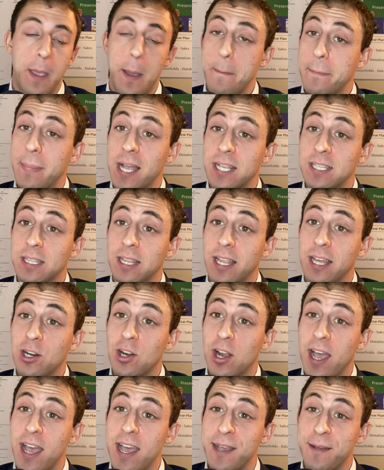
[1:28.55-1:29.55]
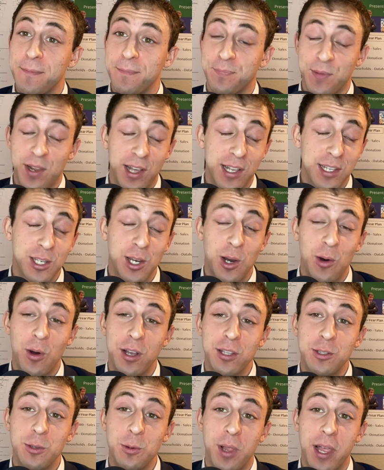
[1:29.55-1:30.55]
that's letter A. Let's go
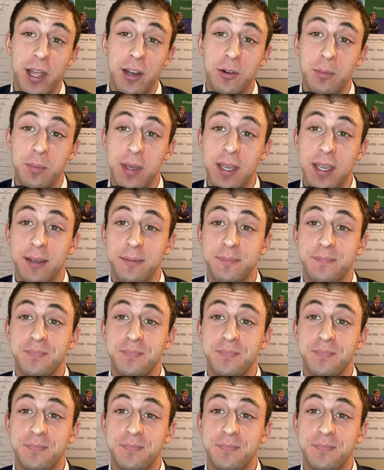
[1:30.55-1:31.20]
on to letter B.